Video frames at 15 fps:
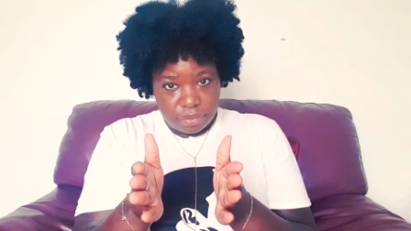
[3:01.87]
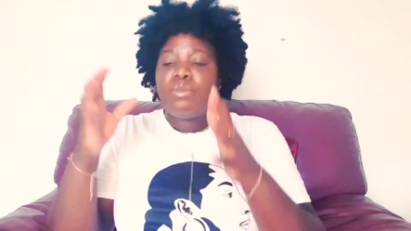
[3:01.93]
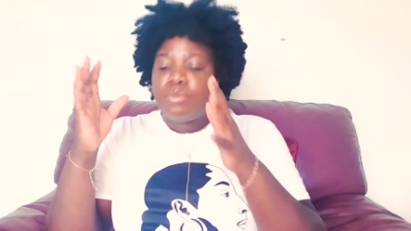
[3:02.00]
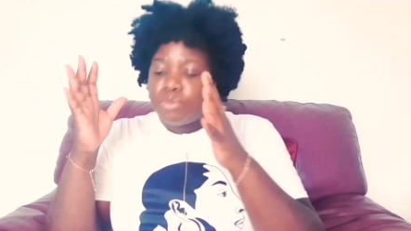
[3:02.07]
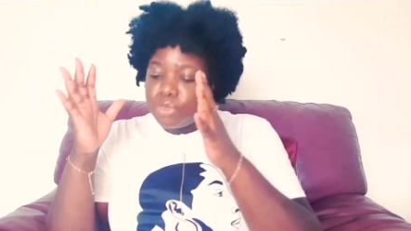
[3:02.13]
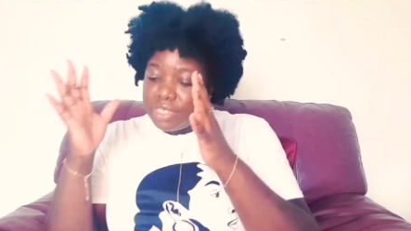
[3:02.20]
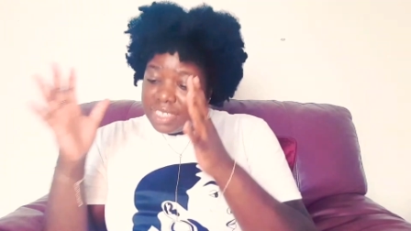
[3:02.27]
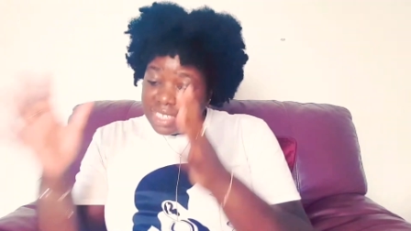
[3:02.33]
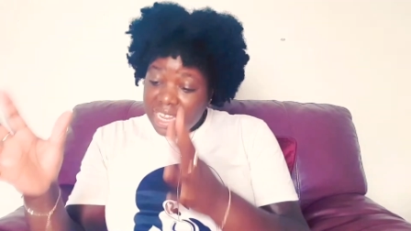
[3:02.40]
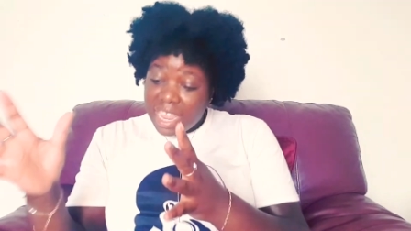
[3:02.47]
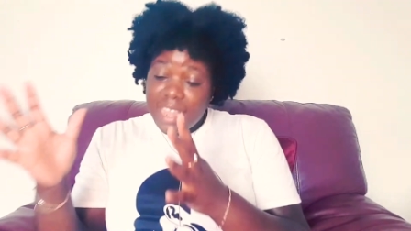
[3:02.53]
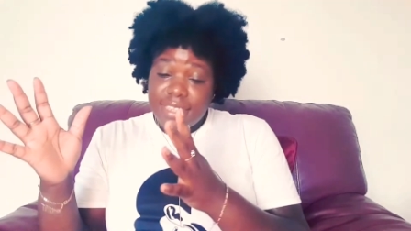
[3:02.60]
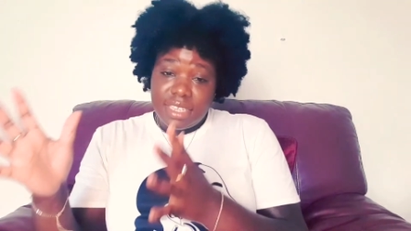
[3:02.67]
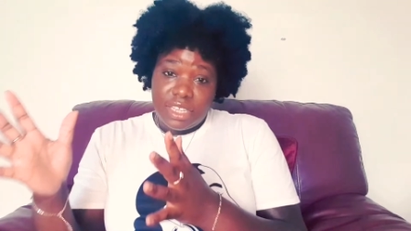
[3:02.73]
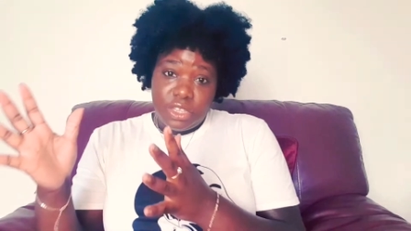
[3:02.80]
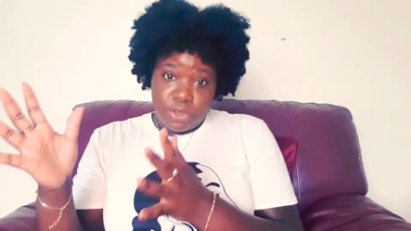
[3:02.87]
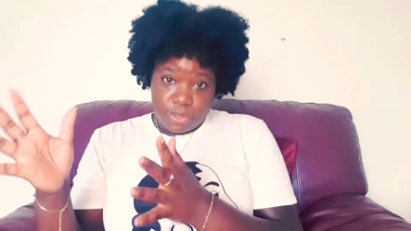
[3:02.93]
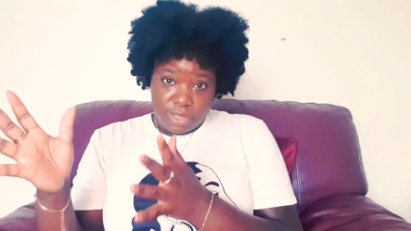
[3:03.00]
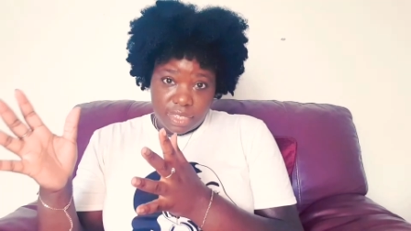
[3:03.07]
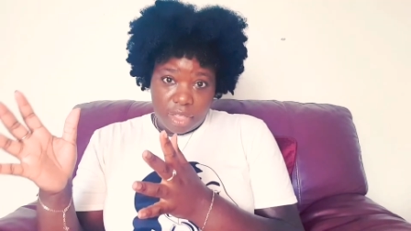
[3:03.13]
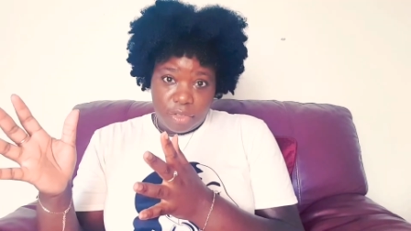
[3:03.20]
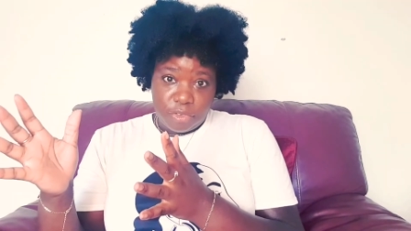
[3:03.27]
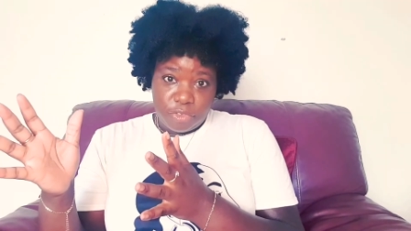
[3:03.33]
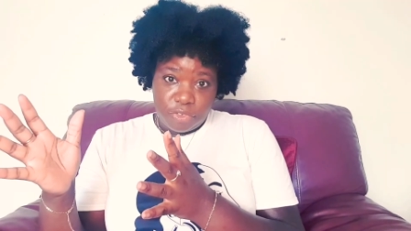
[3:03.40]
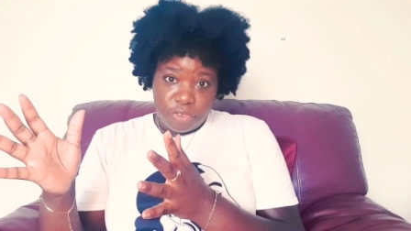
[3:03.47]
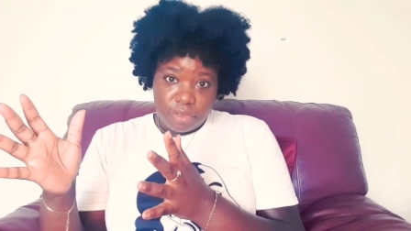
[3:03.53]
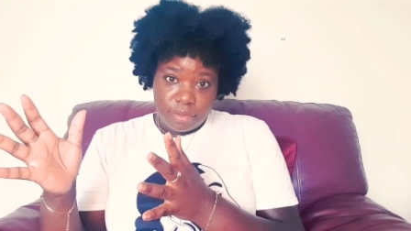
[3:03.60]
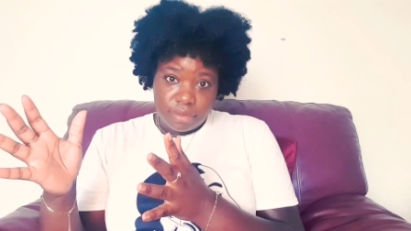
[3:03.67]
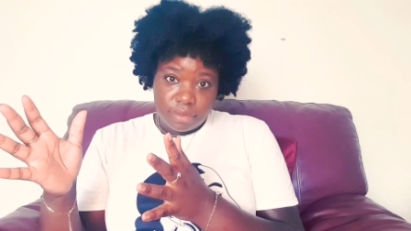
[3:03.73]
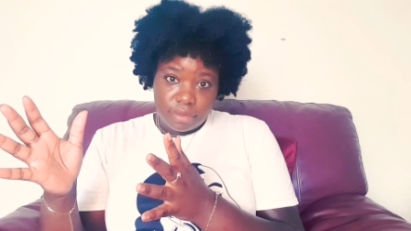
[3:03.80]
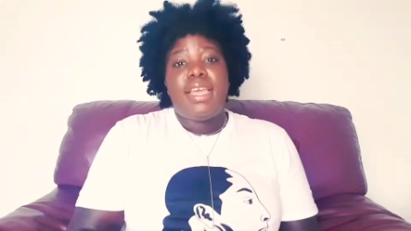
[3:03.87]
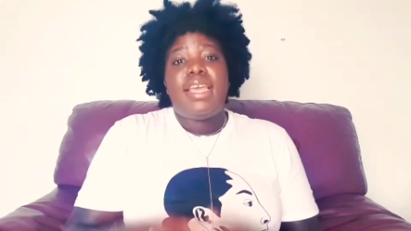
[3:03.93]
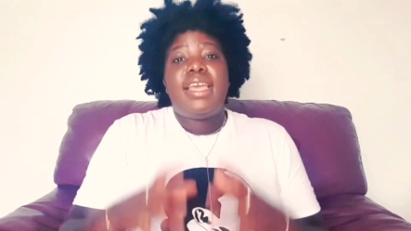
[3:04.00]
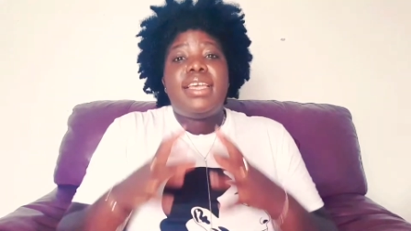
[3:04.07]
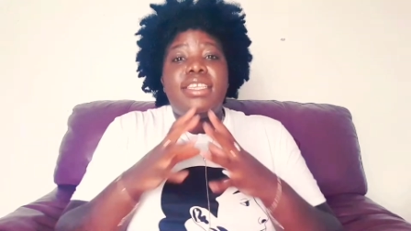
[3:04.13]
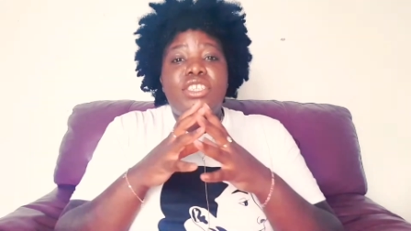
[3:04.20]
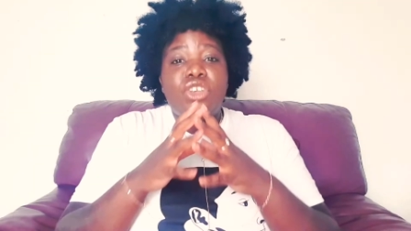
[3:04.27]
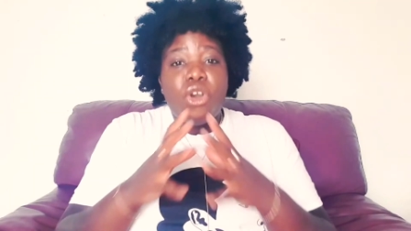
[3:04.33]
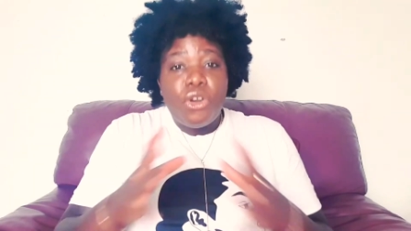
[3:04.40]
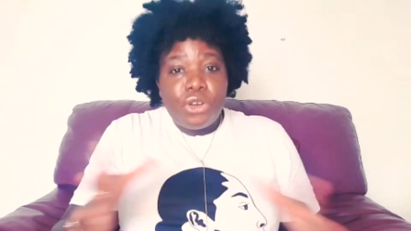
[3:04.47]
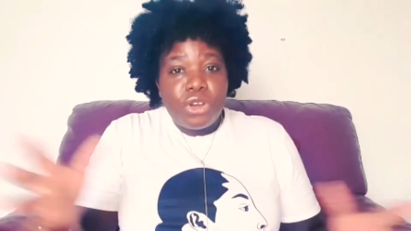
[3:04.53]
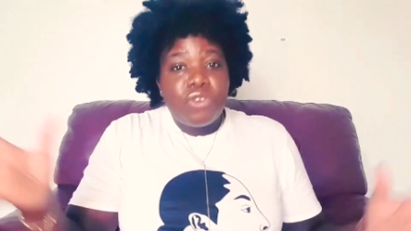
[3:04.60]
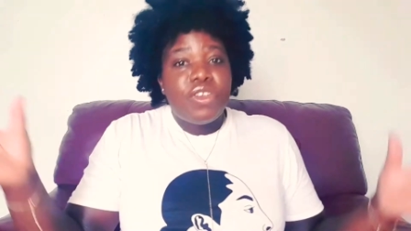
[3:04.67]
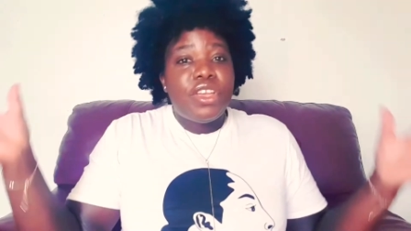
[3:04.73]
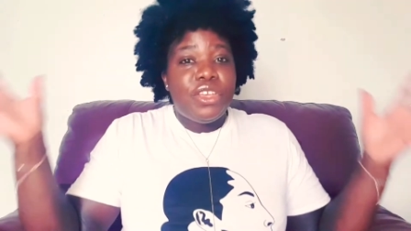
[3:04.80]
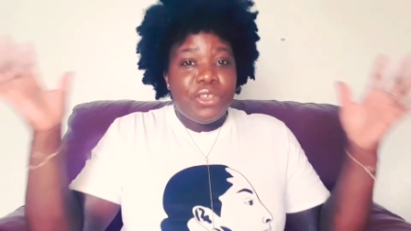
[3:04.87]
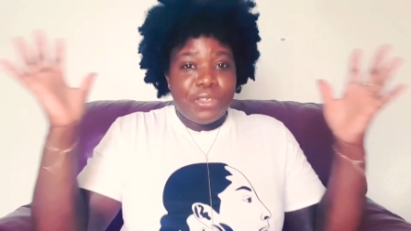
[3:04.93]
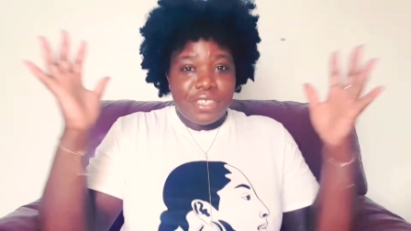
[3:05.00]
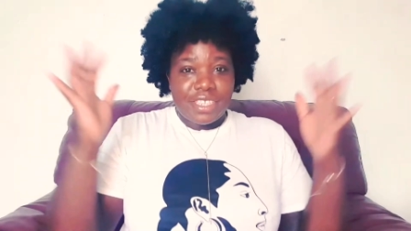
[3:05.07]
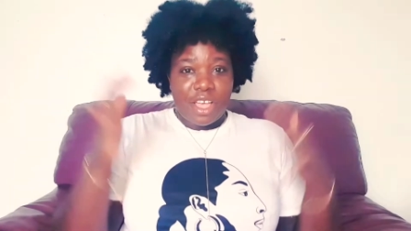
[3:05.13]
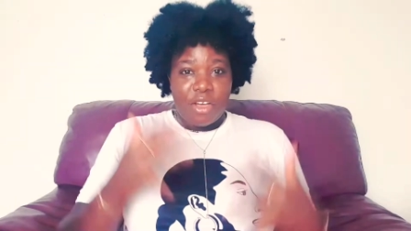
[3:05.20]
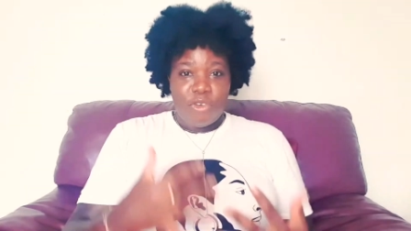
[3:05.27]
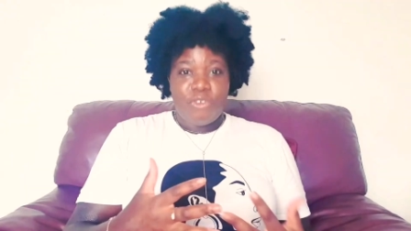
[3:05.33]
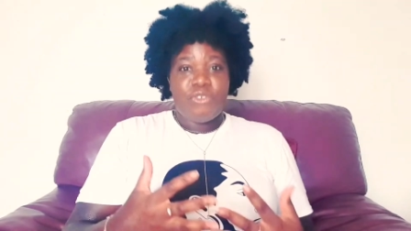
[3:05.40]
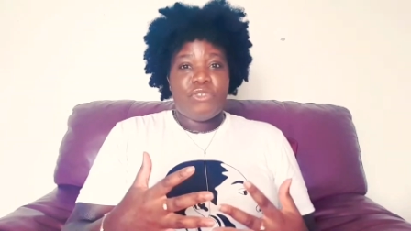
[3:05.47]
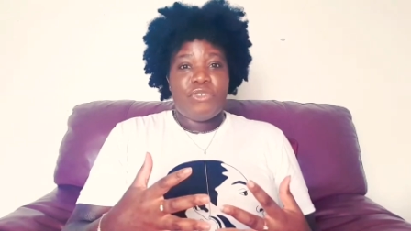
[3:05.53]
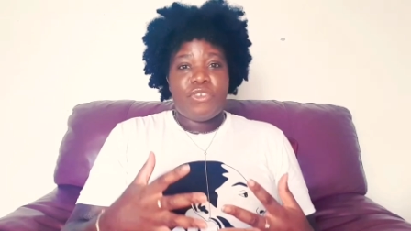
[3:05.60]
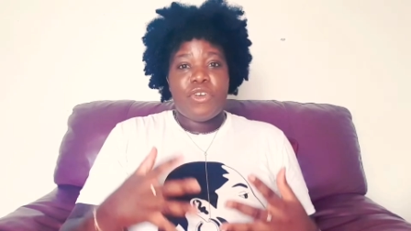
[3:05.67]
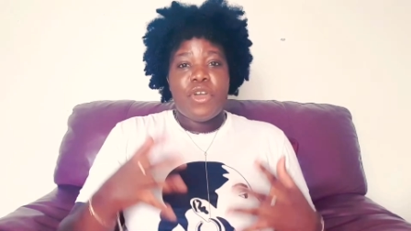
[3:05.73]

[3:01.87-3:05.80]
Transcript: protecting yourself is honoring yourself,